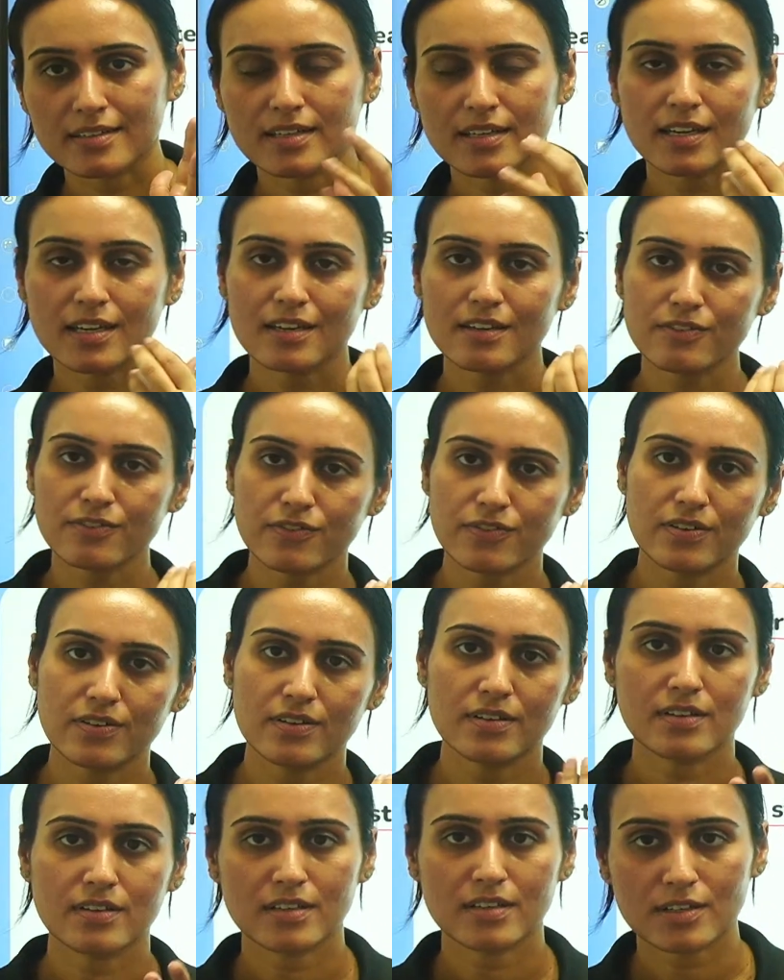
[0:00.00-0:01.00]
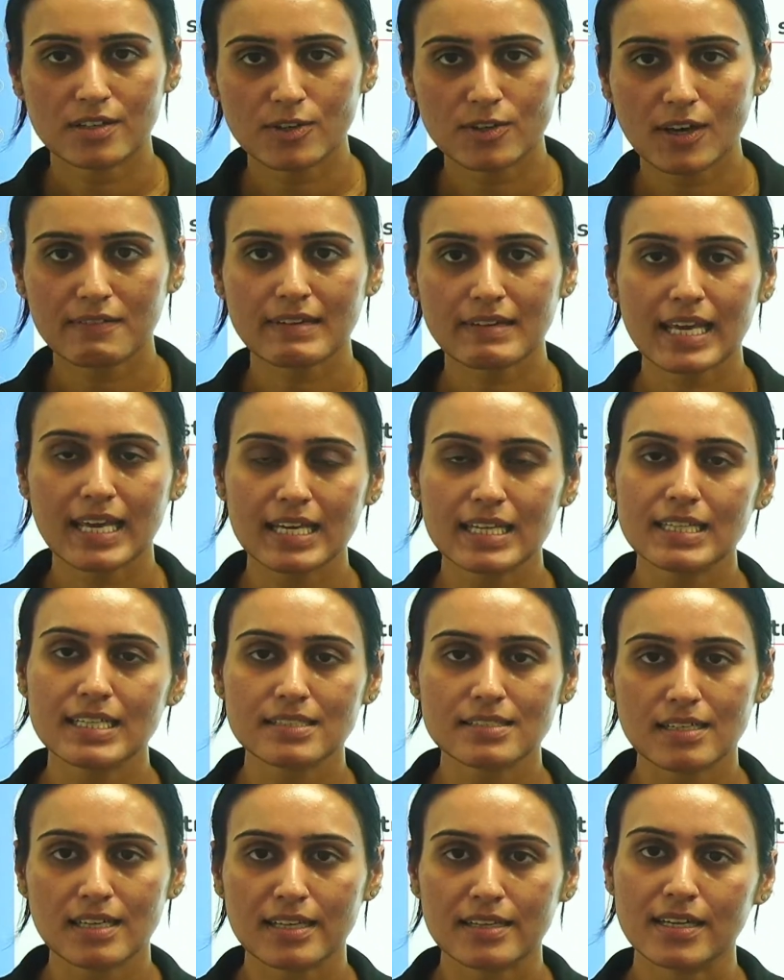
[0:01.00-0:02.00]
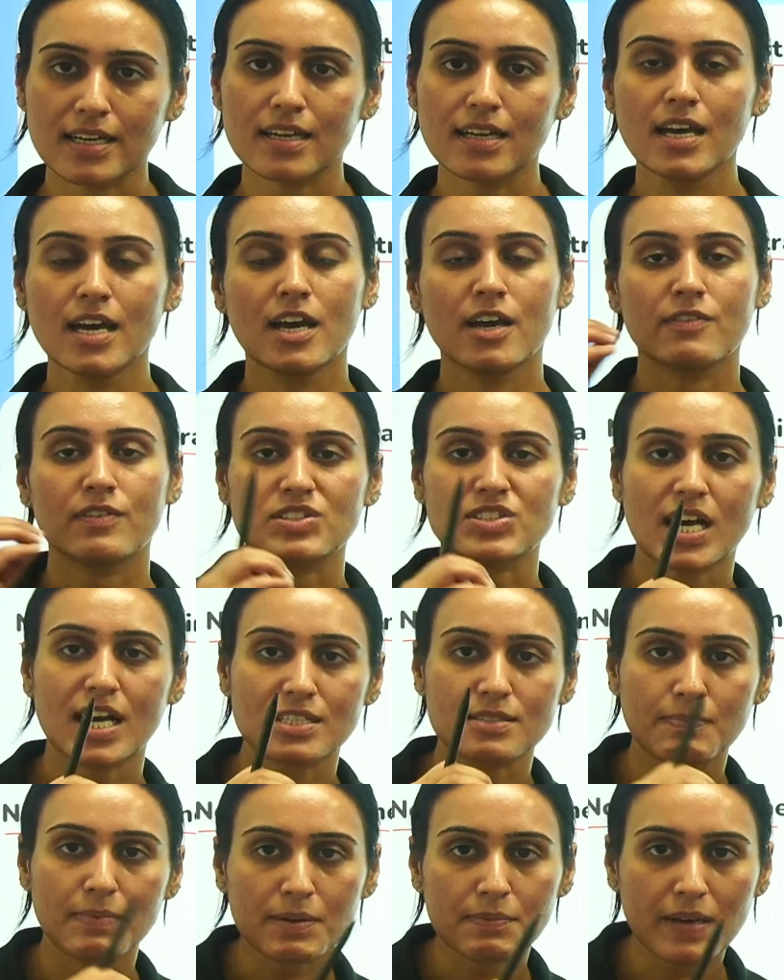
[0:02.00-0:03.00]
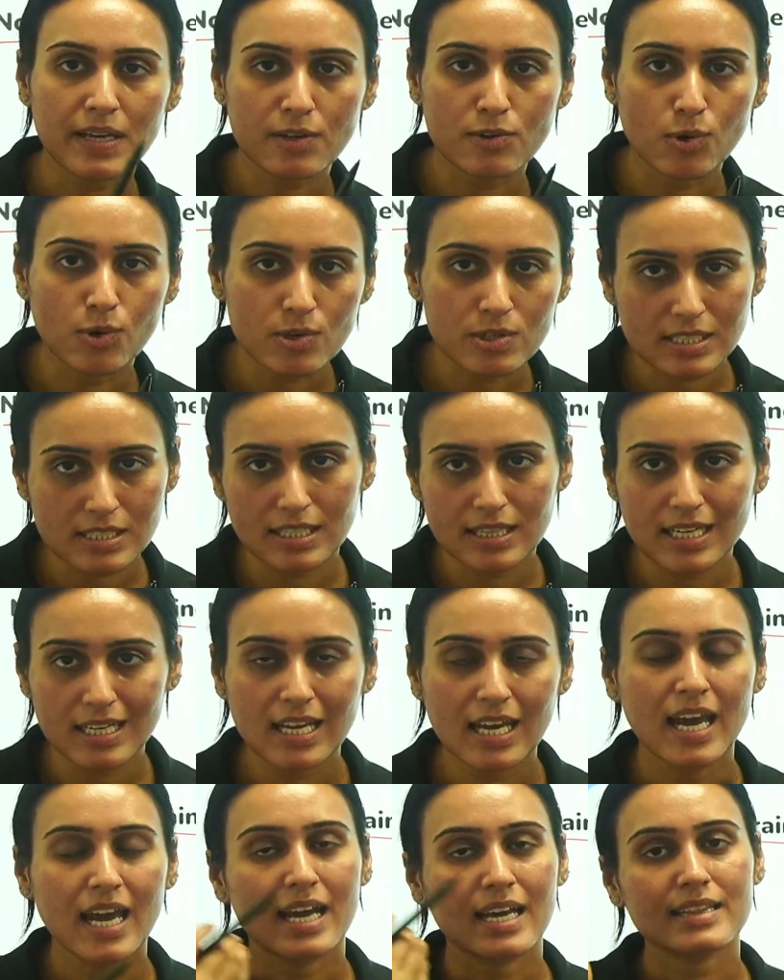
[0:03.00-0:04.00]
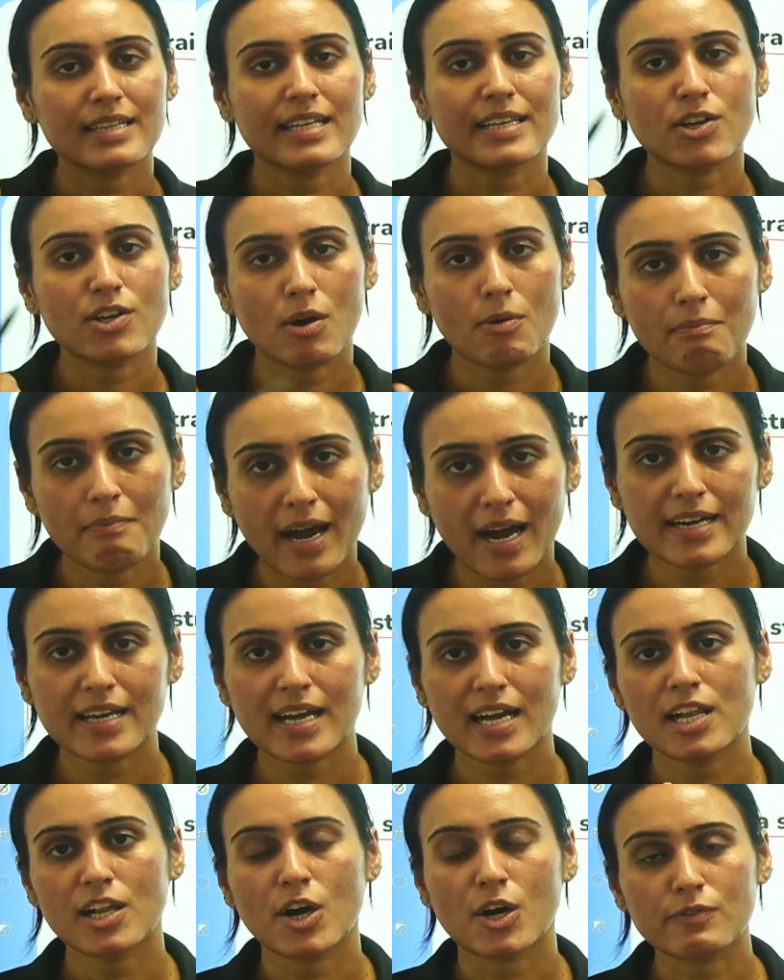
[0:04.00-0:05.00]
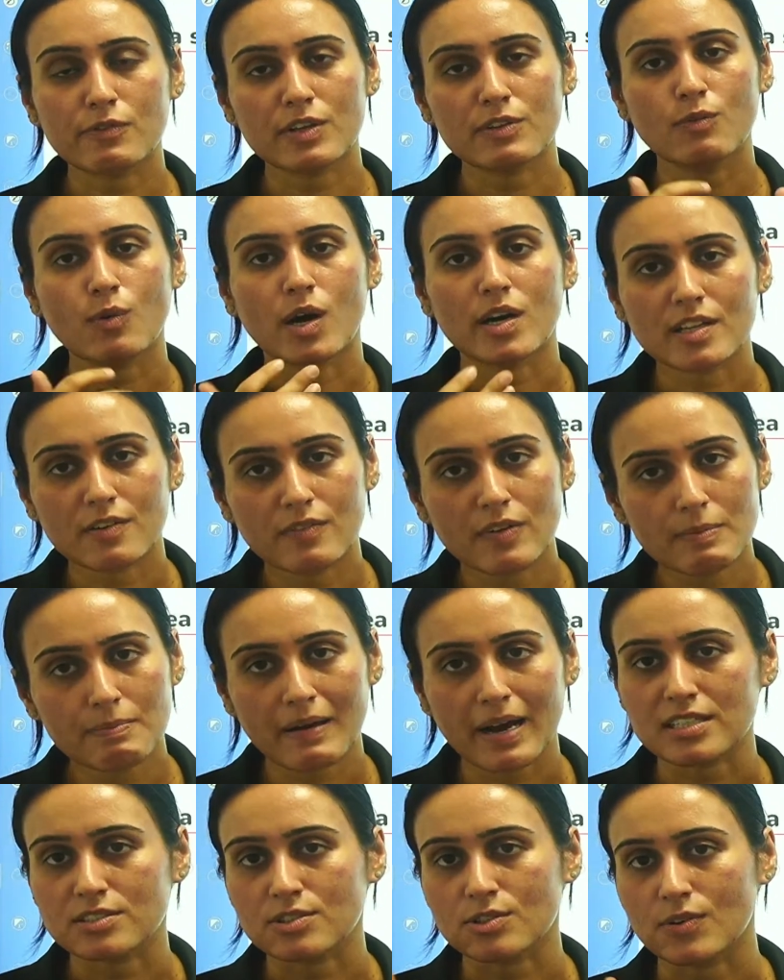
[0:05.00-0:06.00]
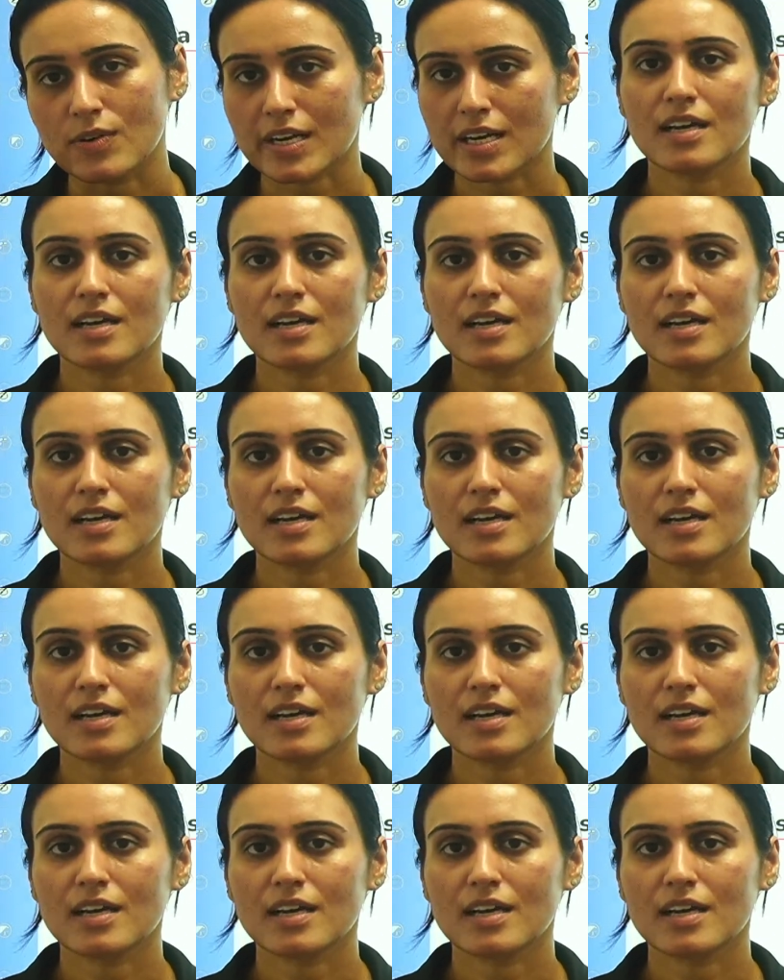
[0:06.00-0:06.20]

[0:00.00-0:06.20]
If you have taken a strainer which has big holes in it, then your mud along with water will pass through it.